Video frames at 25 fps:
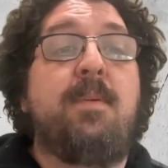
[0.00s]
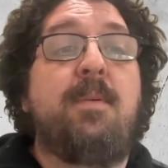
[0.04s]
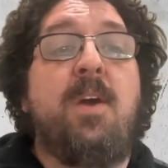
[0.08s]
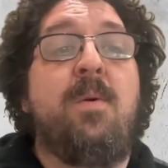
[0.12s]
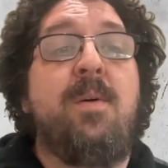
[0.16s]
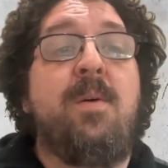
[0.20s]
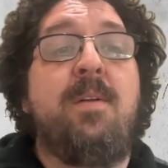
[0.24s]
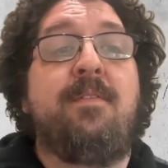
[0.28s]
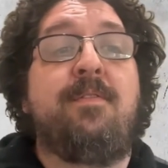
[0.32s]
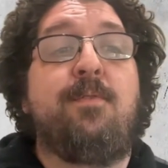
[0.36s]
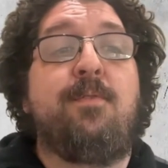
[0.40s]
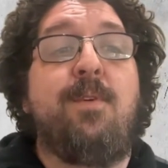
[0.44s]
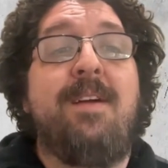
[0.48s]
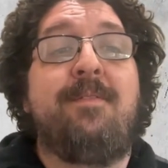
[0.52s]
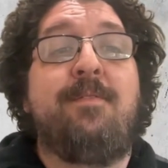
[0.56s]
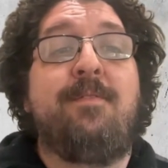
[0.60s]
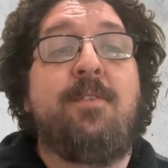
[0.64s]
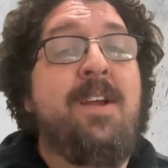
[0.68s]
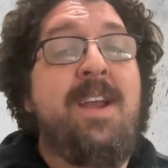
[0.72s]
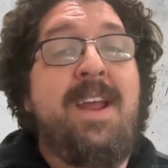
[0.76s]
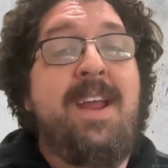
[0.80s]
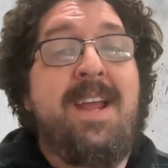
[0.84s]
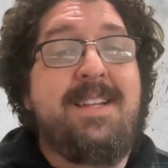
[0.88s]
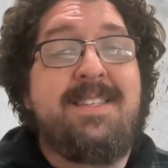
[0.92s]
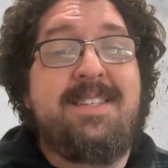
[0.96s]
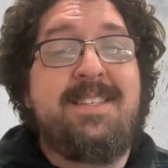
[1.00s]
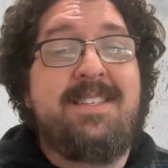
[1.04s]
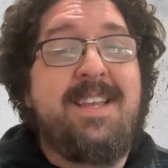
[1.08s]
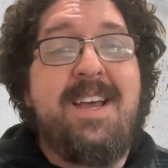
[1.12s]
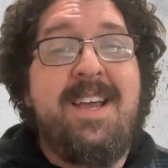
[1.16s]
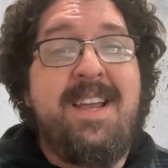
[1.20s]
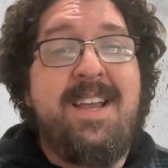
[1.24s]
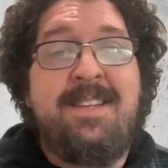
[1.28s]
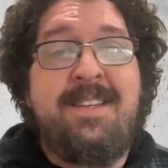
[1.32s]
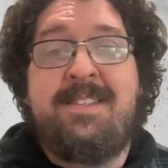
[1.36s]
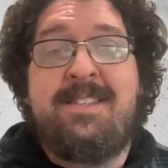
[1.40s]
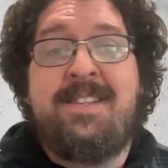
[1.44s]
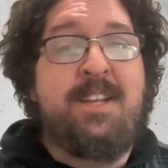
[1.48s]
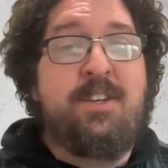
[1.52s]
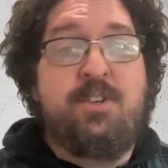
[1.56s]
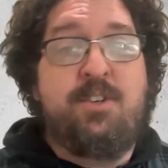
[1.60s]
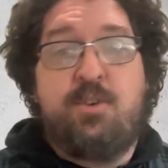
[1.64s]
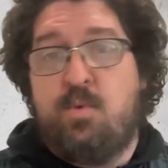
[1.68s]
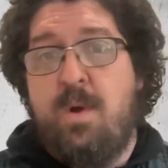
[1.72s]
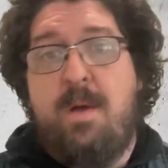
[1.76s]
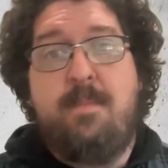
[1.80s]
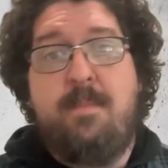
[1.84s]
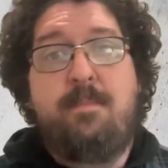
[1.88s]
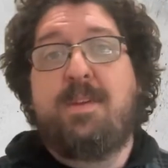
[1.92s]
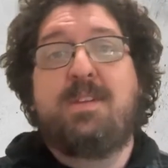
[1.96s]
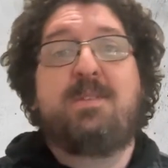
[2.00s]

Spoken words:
going forever and had signs like Trump